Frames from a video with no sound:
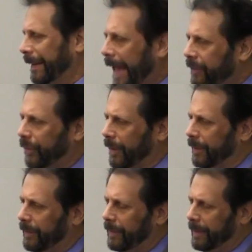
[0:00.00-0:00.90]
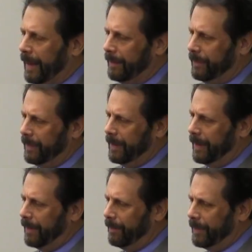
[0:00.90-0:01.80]
legend
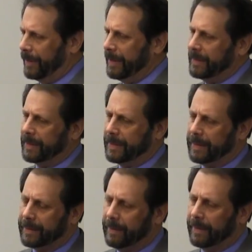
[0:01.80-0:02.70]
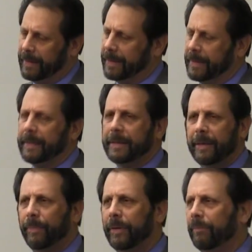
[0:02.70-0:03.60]
that these
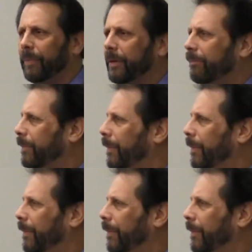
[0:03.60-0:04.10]
existed, but